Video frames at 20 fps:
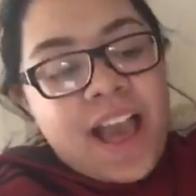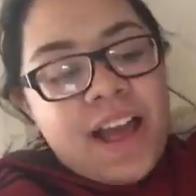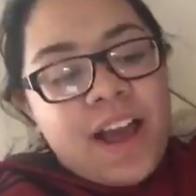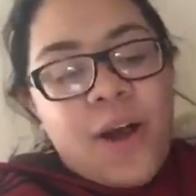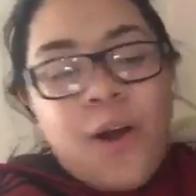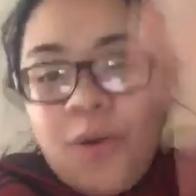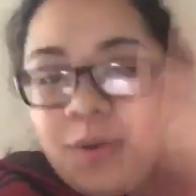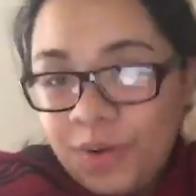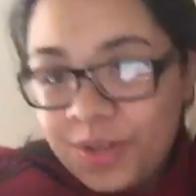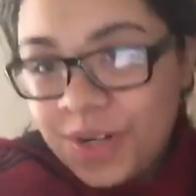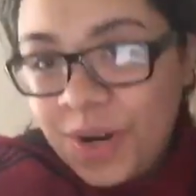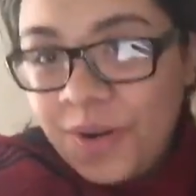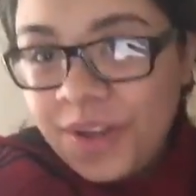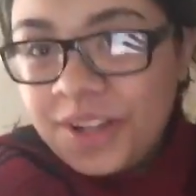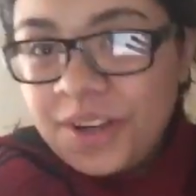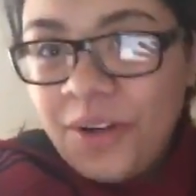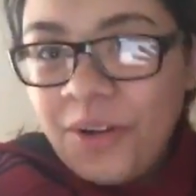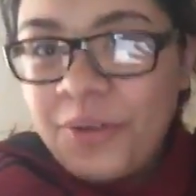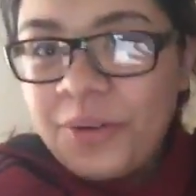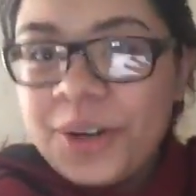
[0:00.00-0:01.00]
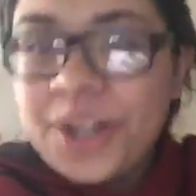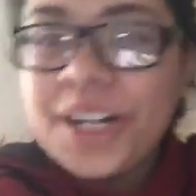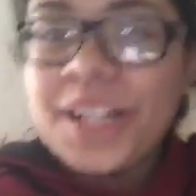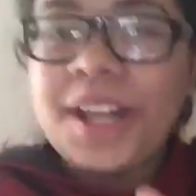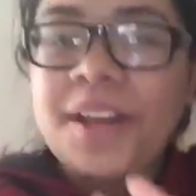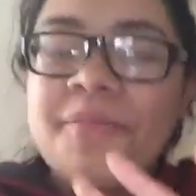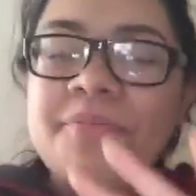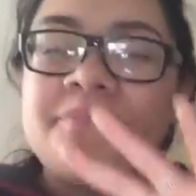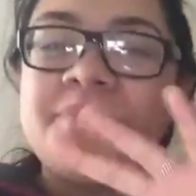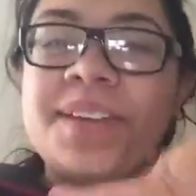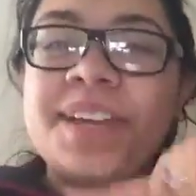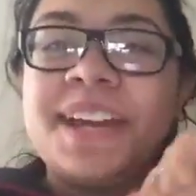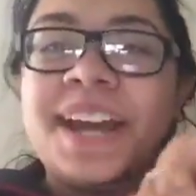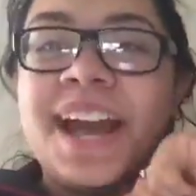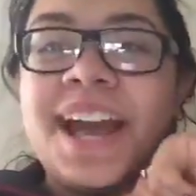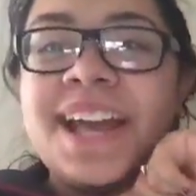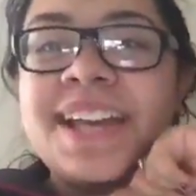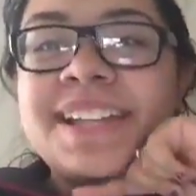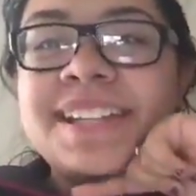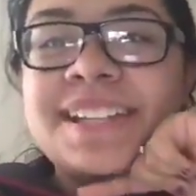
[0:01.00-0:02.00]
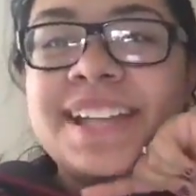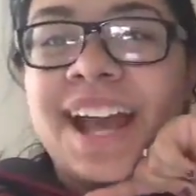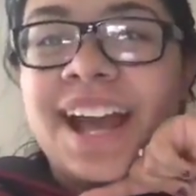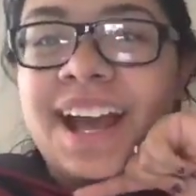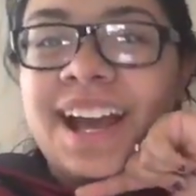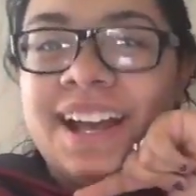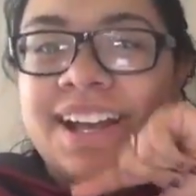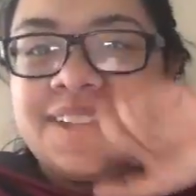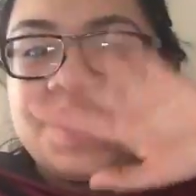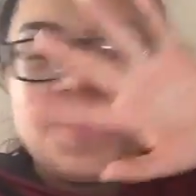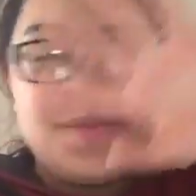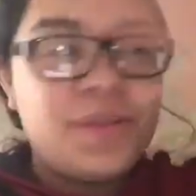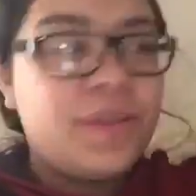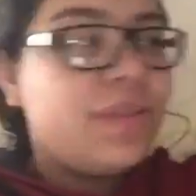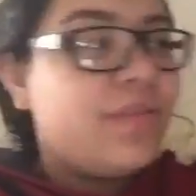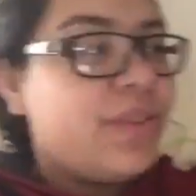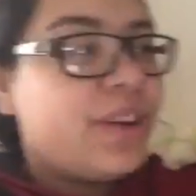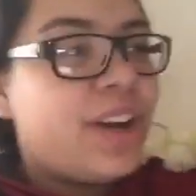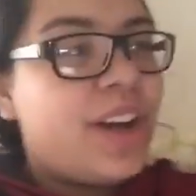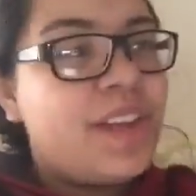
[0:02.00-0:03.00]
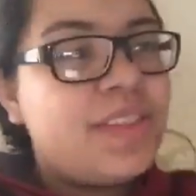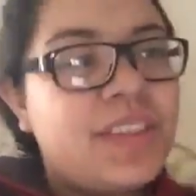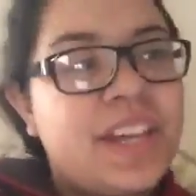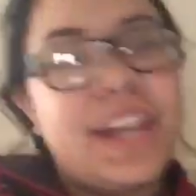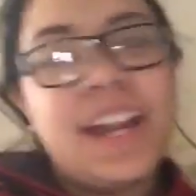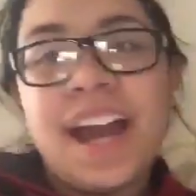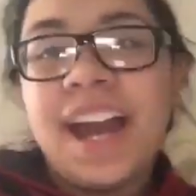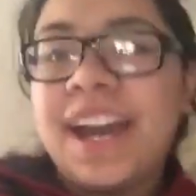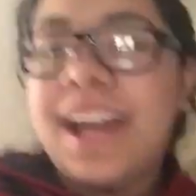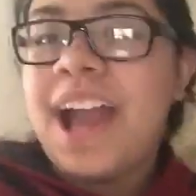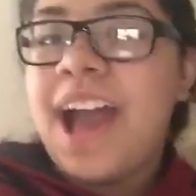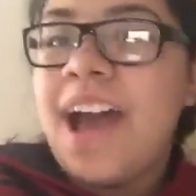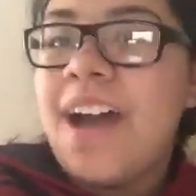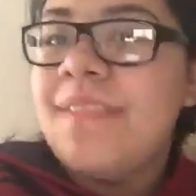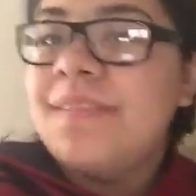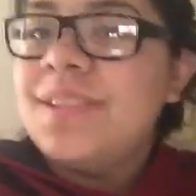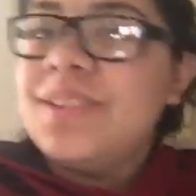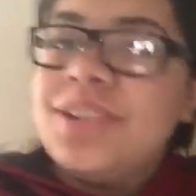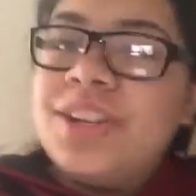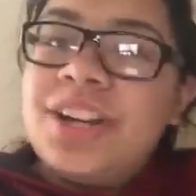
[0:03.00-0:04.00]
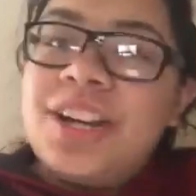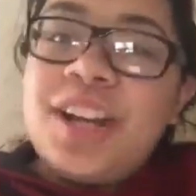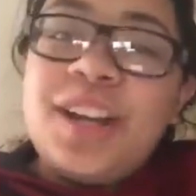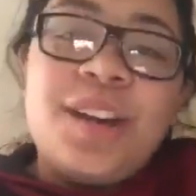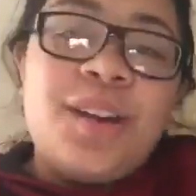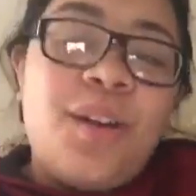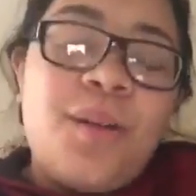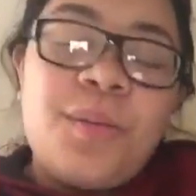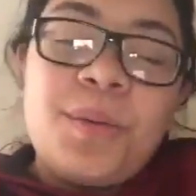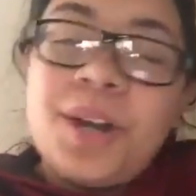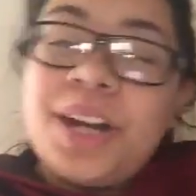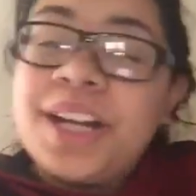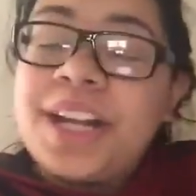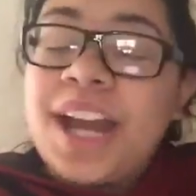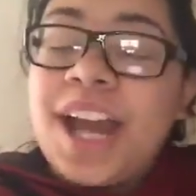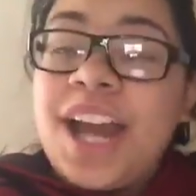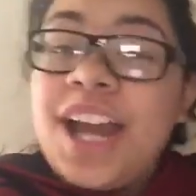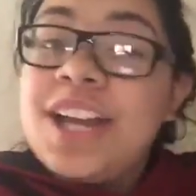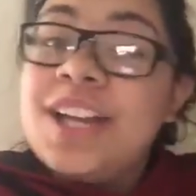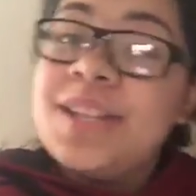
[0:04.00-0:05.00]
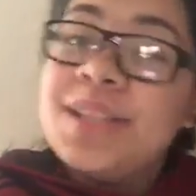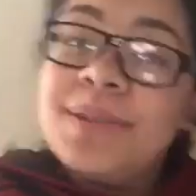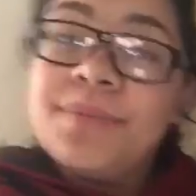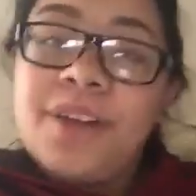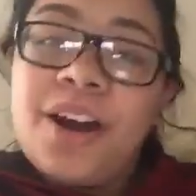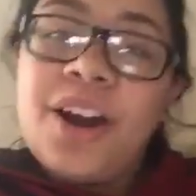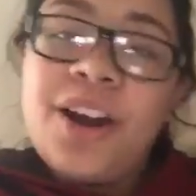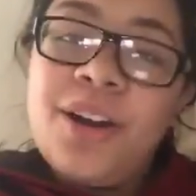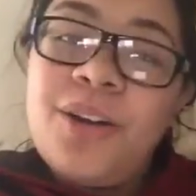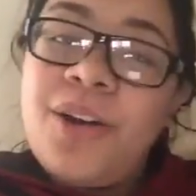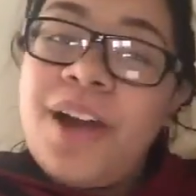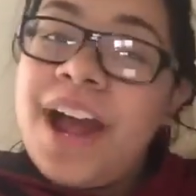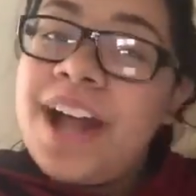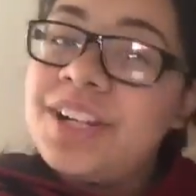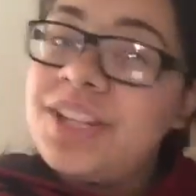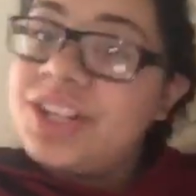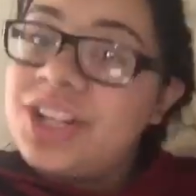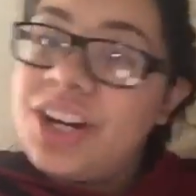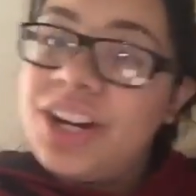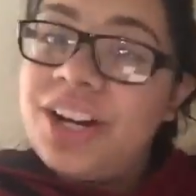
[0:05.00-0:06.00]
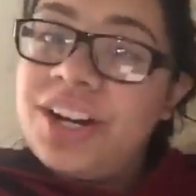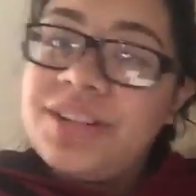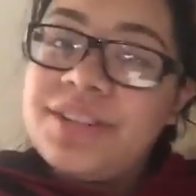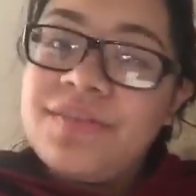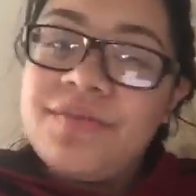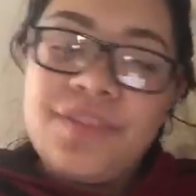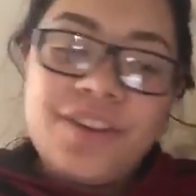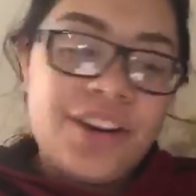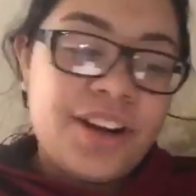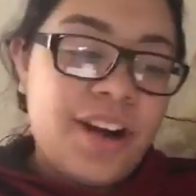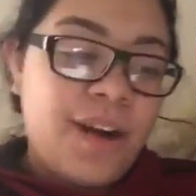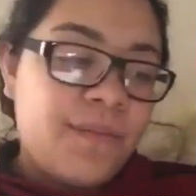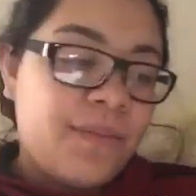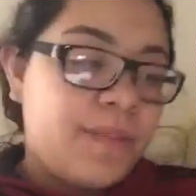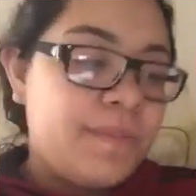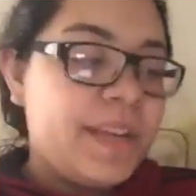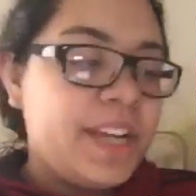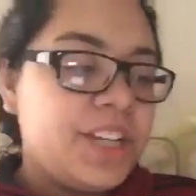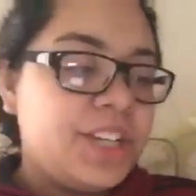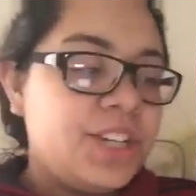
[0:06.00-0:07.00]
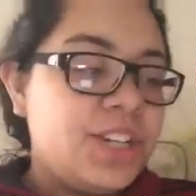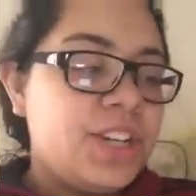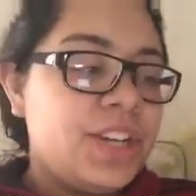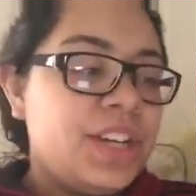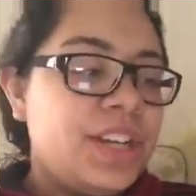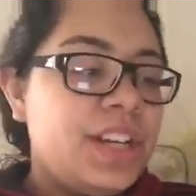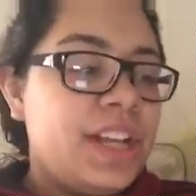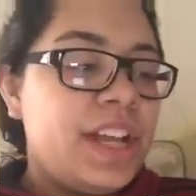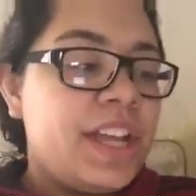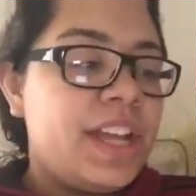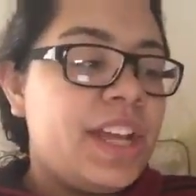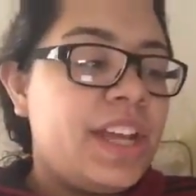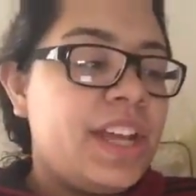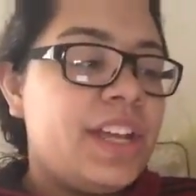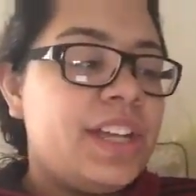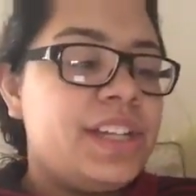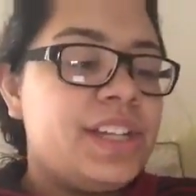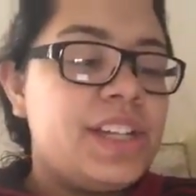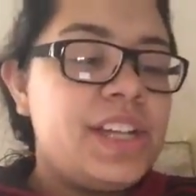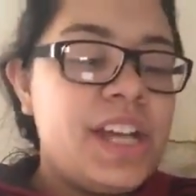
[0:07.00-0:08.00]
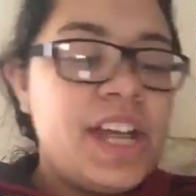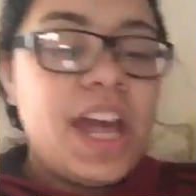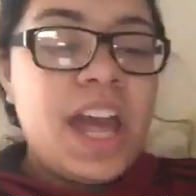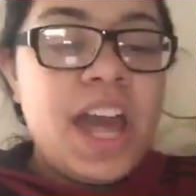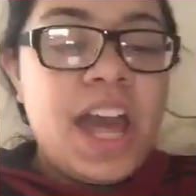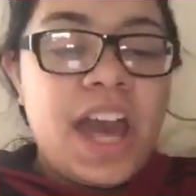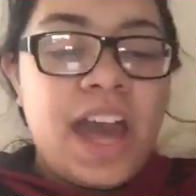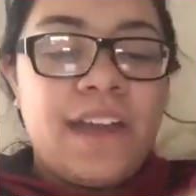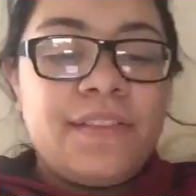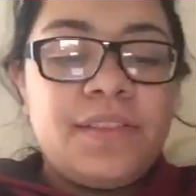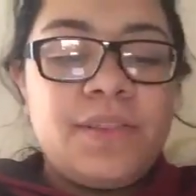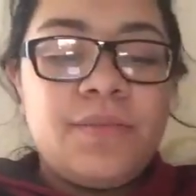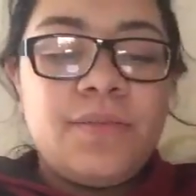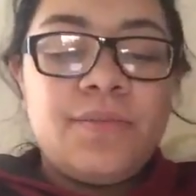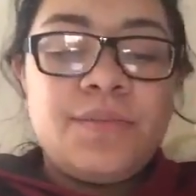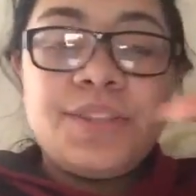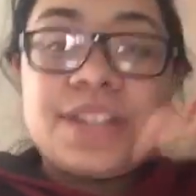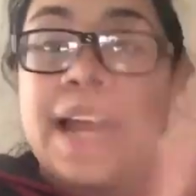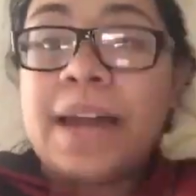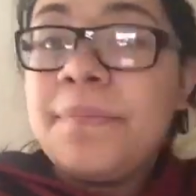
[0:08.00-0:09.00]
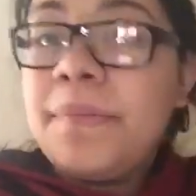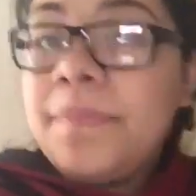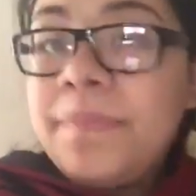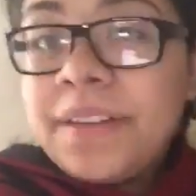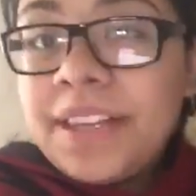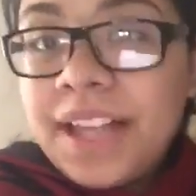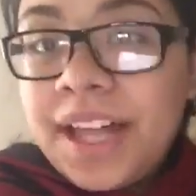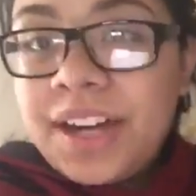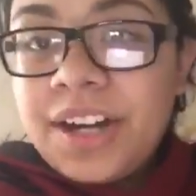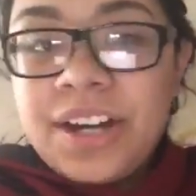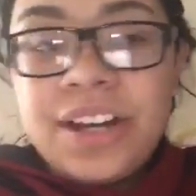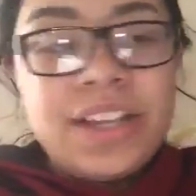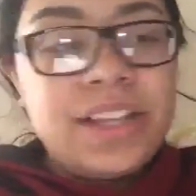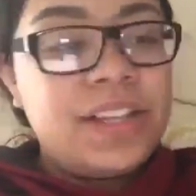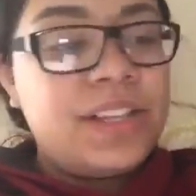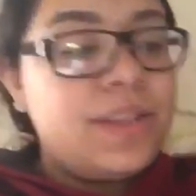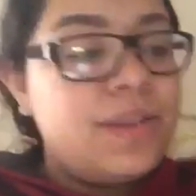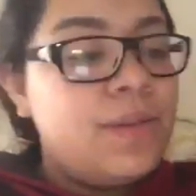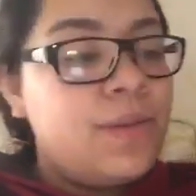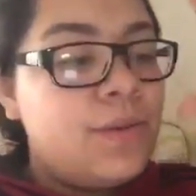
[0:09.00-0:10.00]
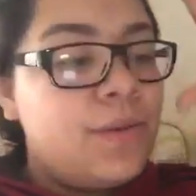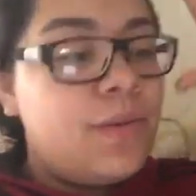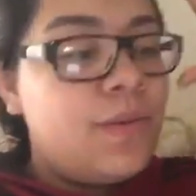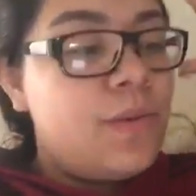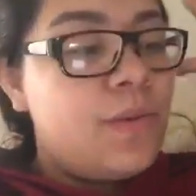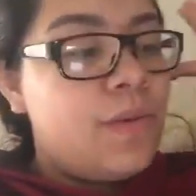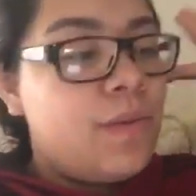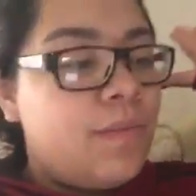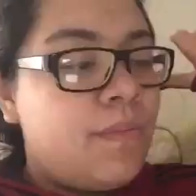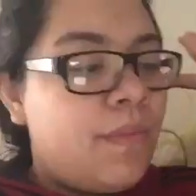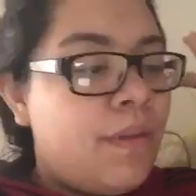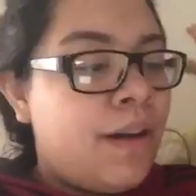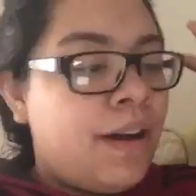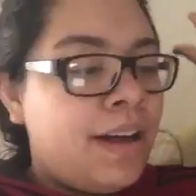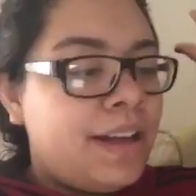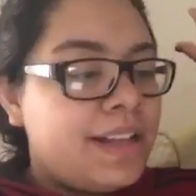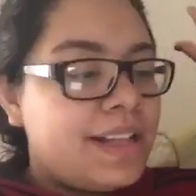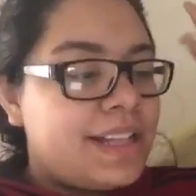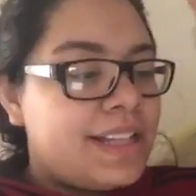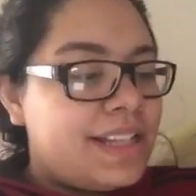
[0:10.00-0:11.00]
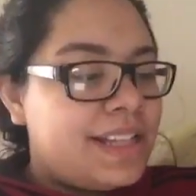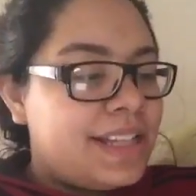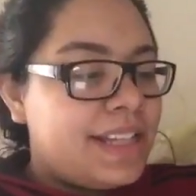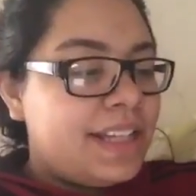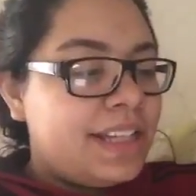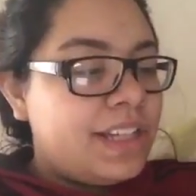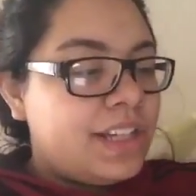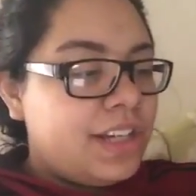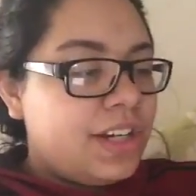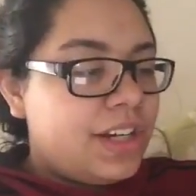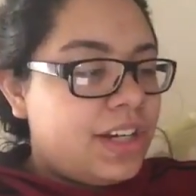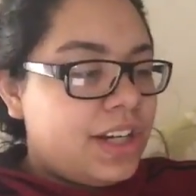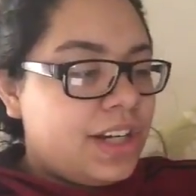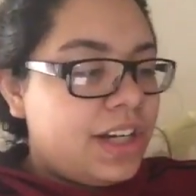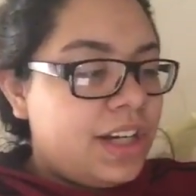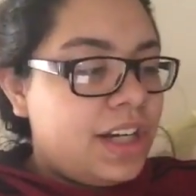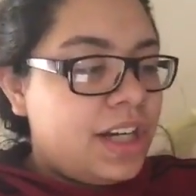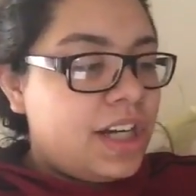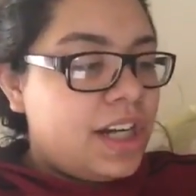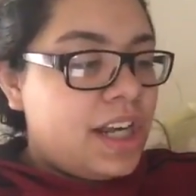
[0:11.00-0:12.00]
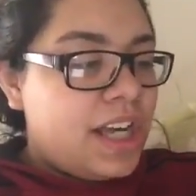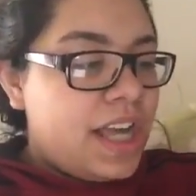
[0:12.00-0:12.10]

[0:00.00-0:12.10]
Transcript: home doing homework because I totally forgot that I have to turn in homework tomorrow at church for confirmation and have to type up a letter to Monk Senior,